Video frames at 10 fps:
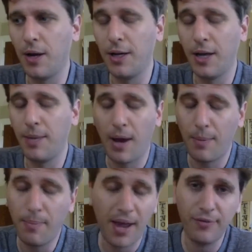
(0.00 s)
And I'm,
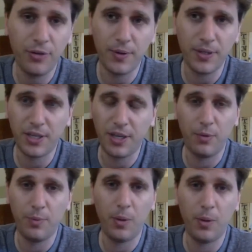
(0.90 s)
my view is it
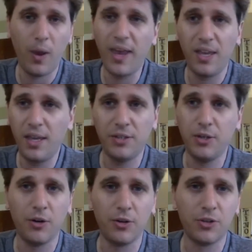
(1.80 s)
would be way
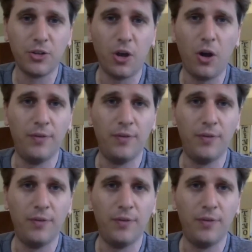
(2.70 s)
easier to solve